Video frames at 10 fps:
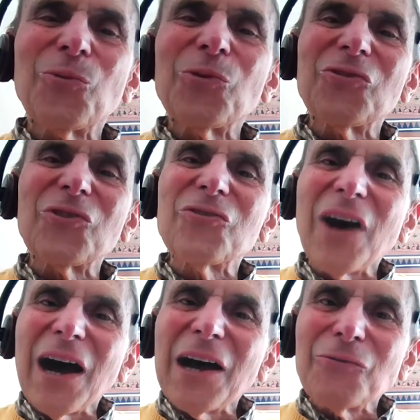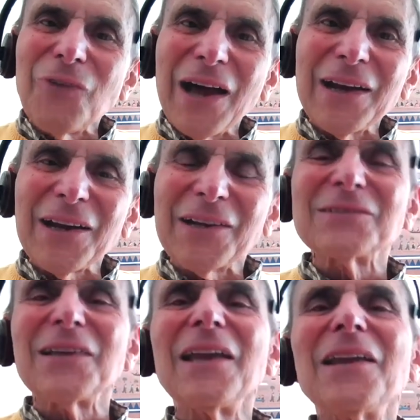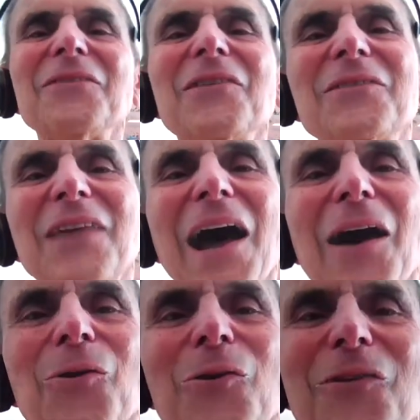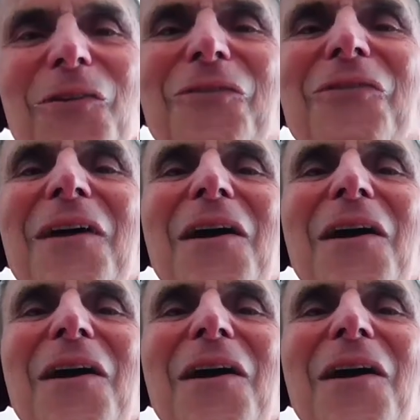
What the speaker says: Was this ironic? Lenin, the tower